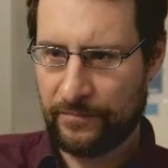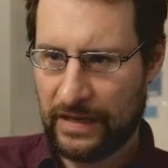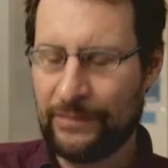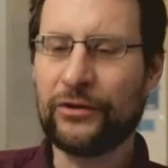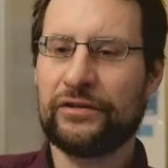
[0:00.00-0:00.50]

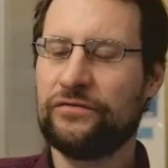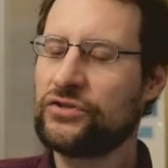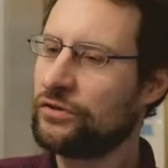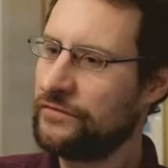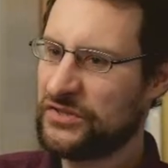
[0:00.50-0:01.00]
not even
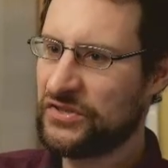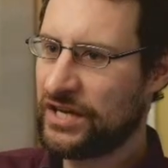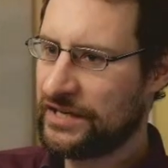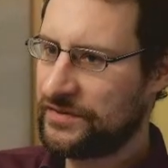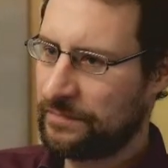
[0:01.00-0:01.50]
sure if it's the
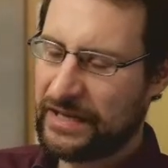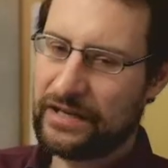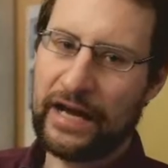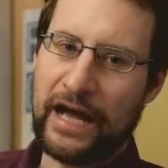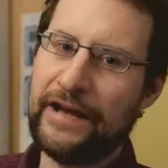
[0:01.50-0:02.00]
case, but
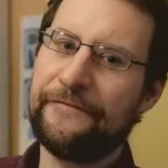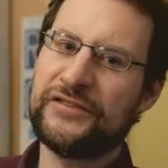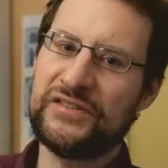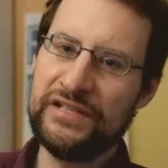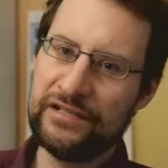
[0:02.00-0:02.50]
I've
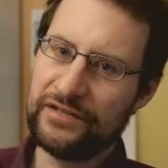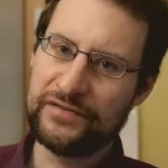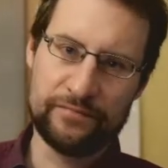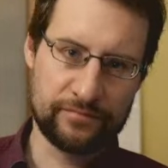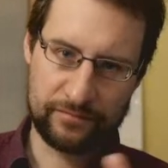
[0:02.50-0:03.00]
seen
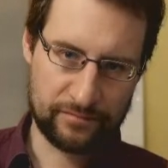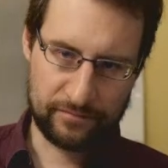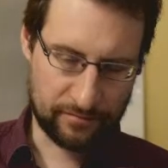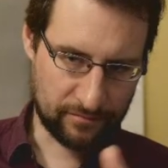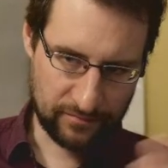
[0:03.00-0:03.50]
in
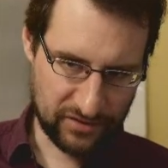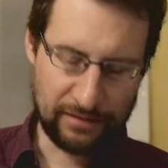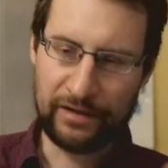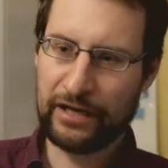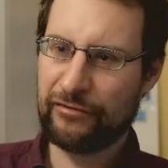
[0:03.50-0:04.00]

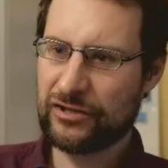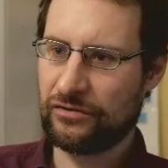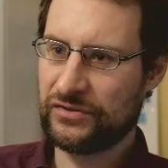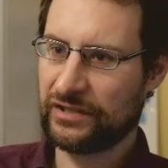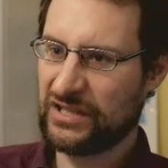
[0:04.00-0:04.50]
some language
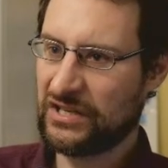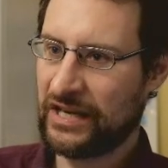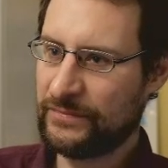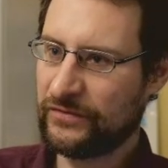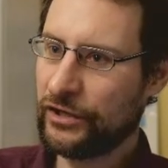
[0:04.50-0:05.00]
construct at
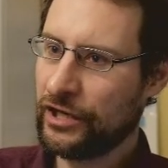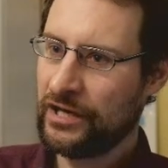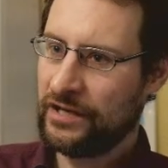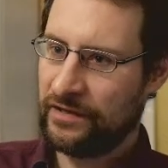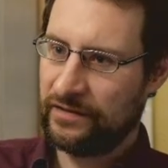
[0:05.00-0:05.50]
times where
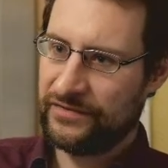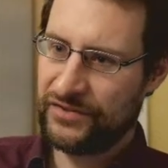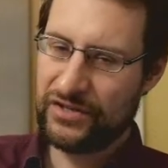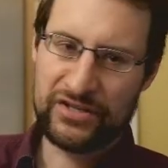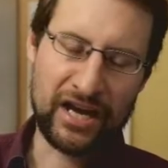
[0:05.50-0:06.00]

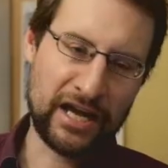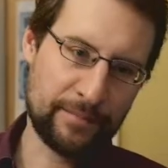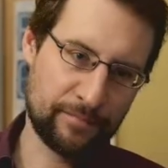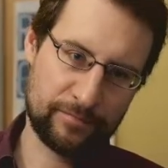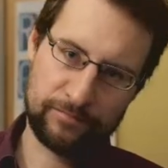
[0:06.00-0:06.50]
the
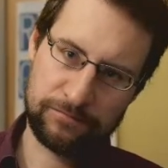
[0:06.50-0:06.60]
type